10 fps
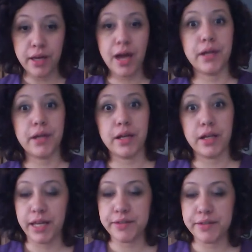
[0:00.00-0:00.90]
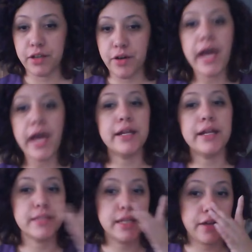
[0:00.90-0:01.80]
I'm gonna, like I said, go ahead
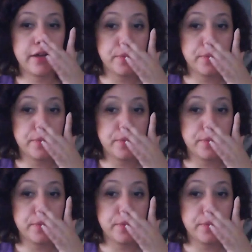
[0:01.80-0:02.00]
and take other